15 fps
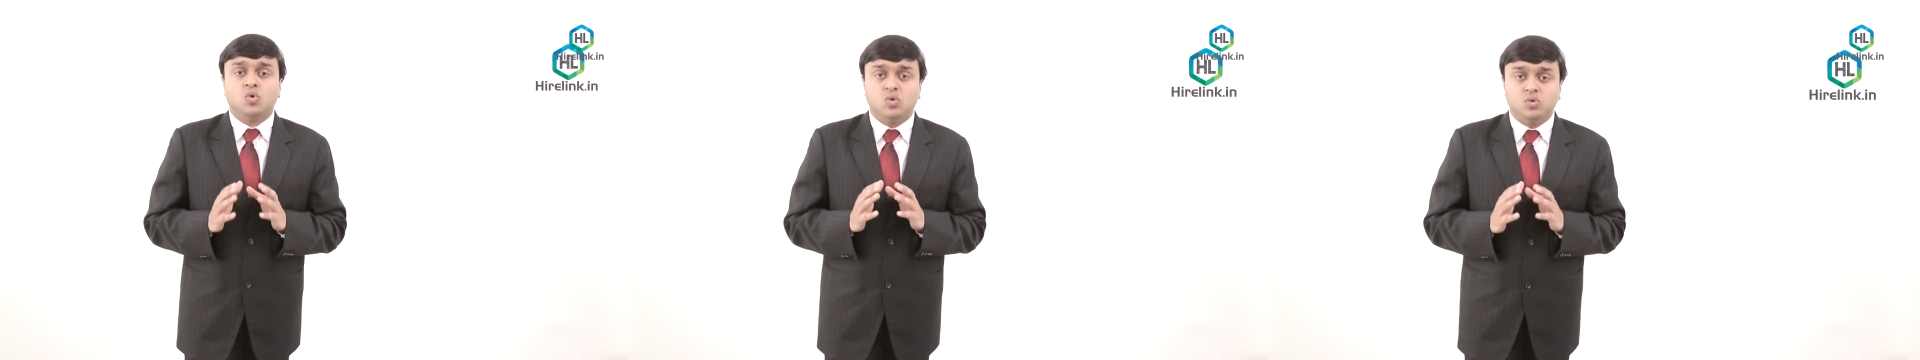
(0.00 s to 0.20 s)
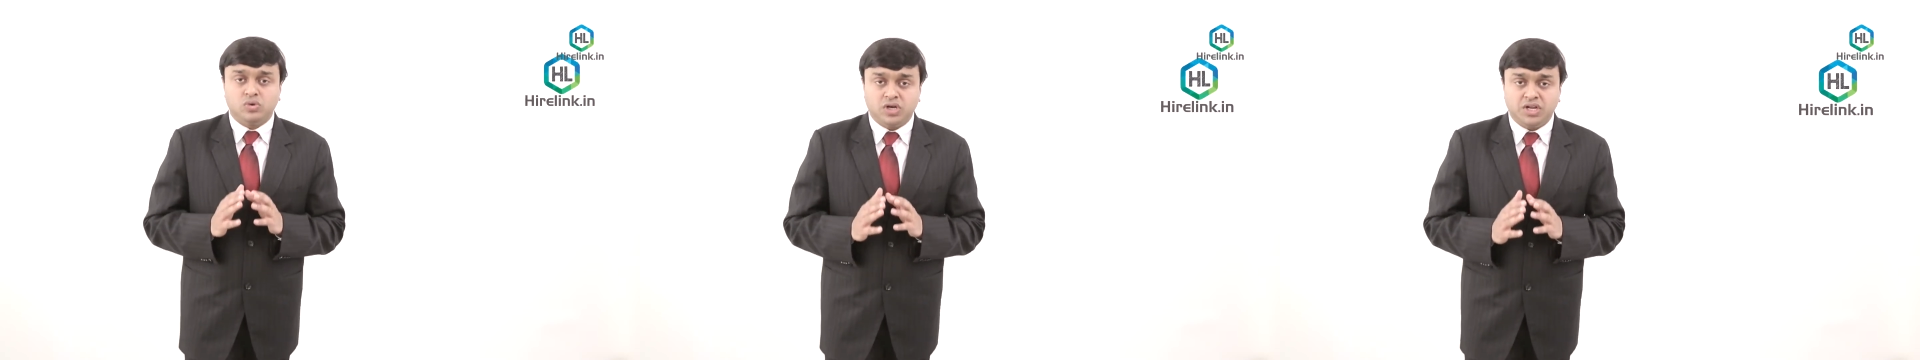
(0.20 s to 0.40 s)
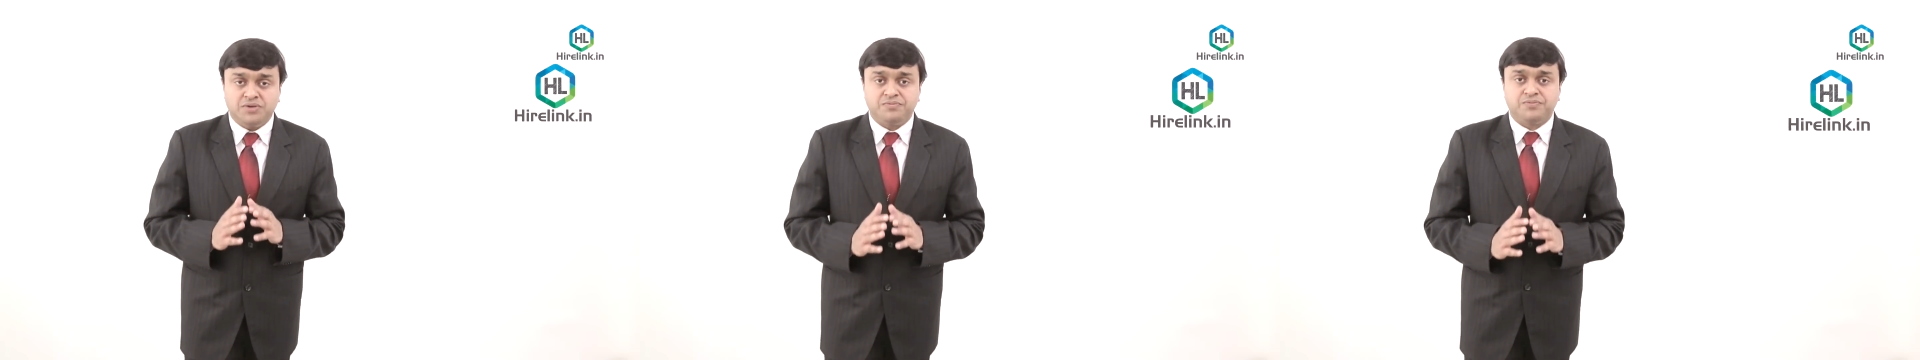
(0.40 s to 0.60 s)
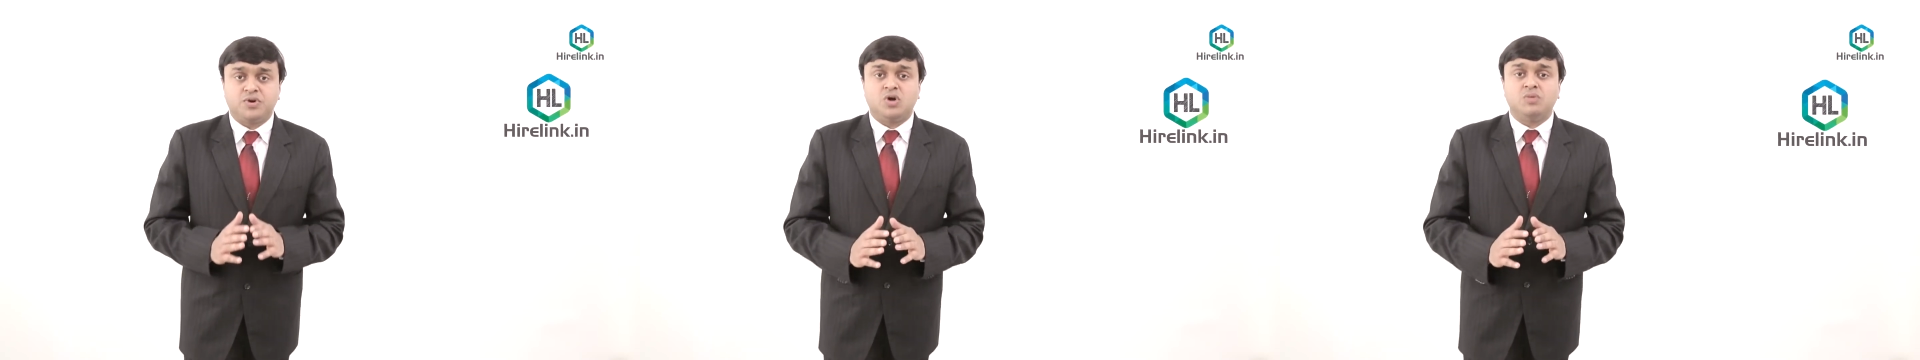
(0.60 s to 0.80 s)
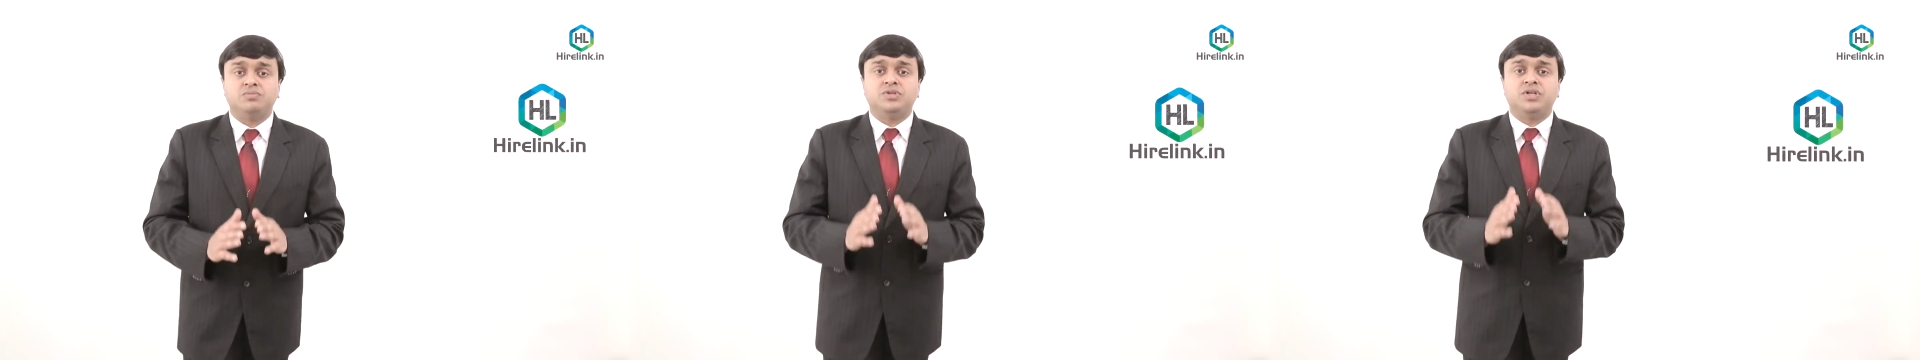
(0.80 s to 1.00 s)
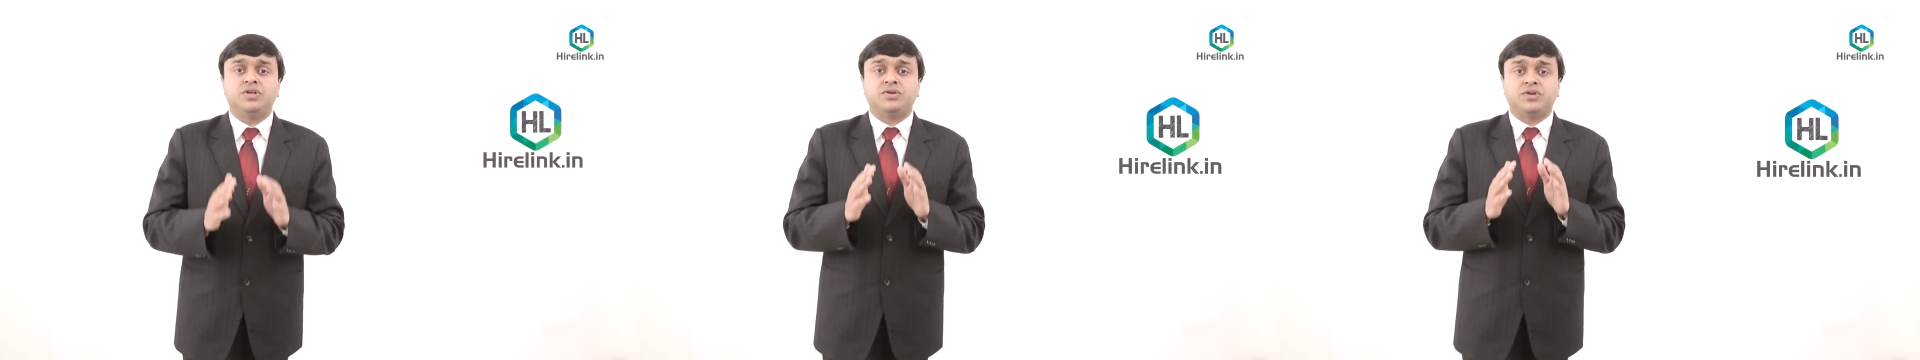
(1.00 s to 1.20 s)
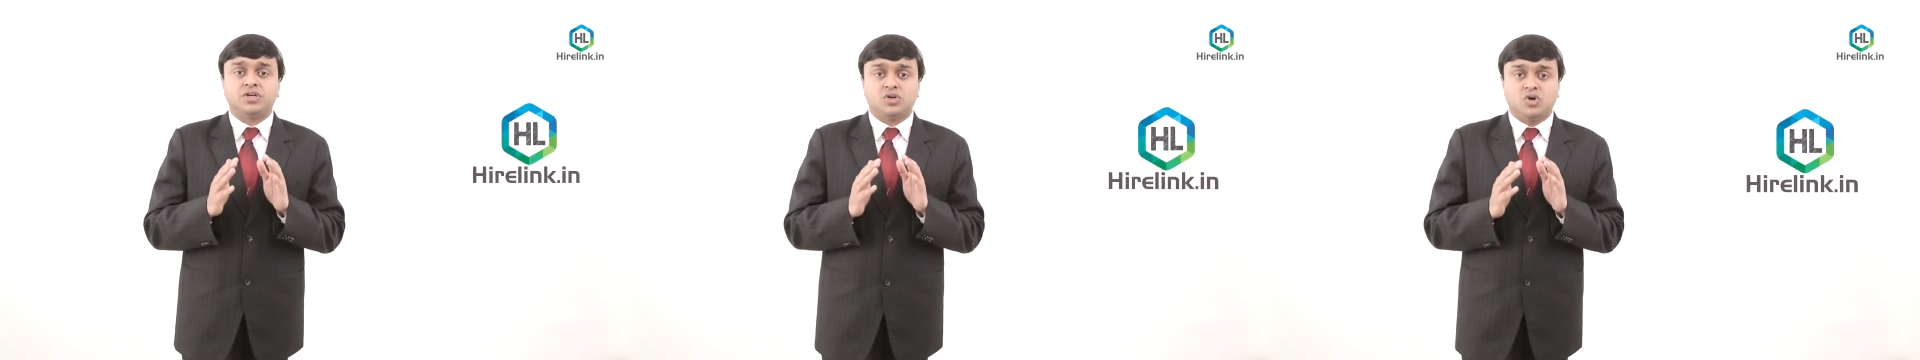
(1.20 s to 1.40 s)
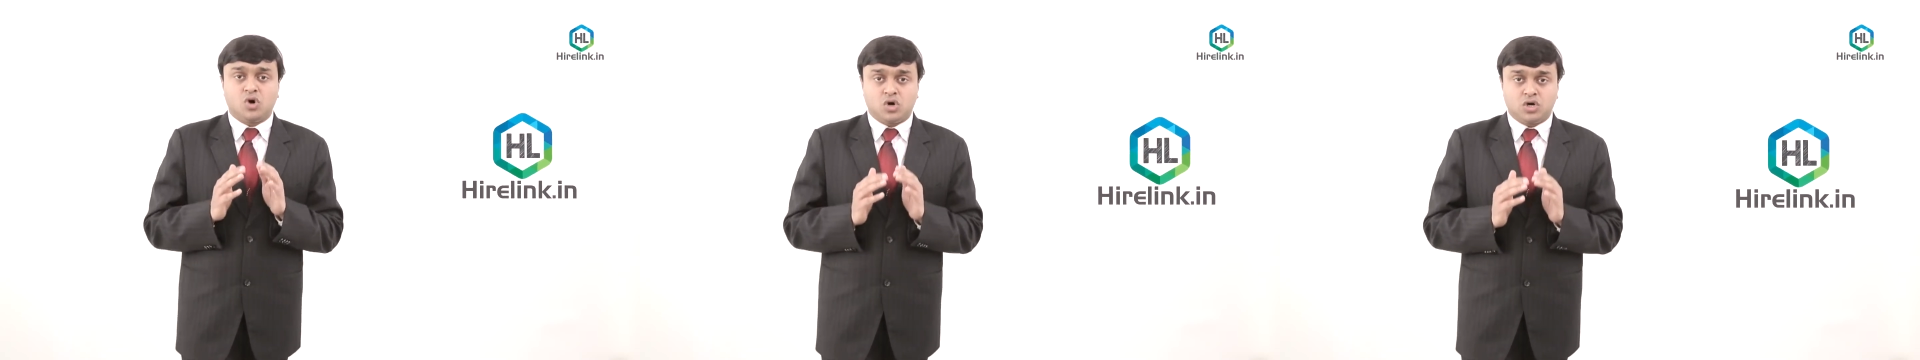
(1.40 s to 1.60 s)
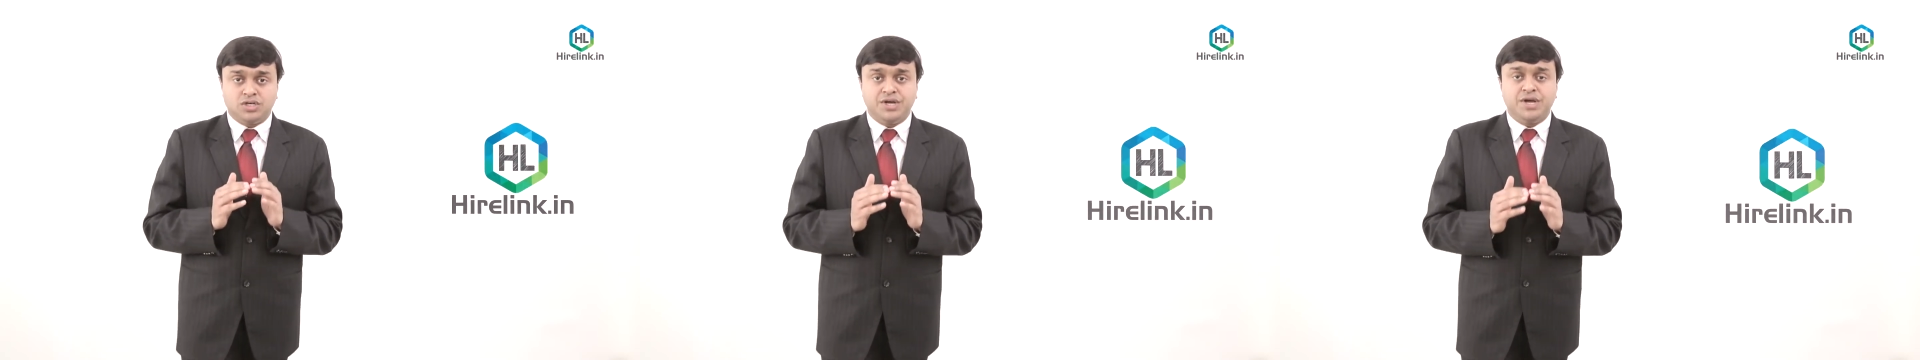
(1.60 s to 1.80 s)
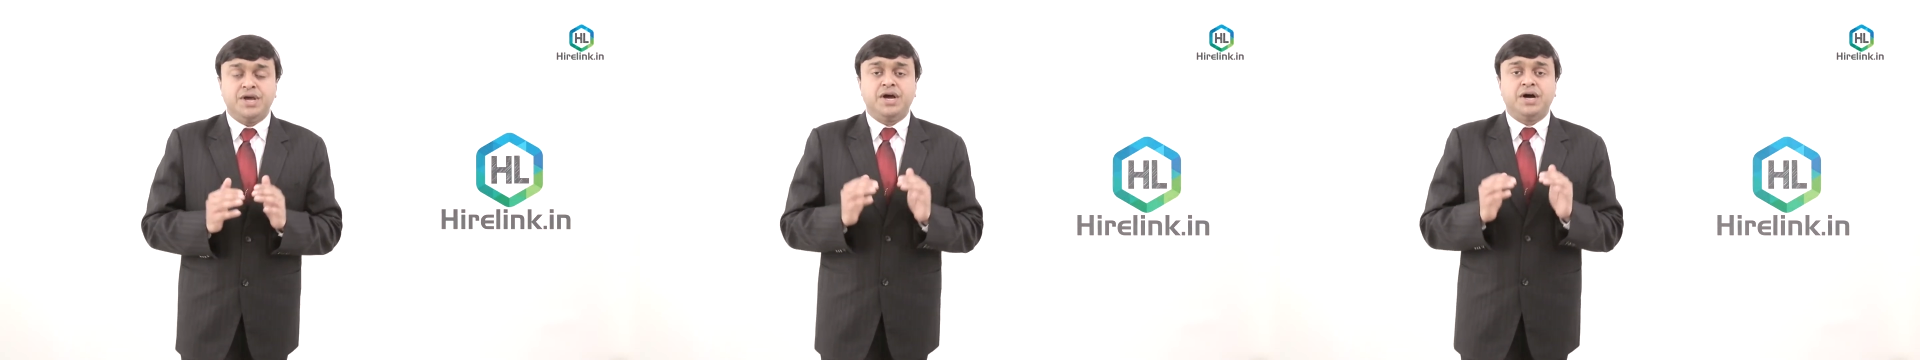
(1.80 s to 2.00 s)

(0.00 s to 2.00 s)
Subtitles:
only from the record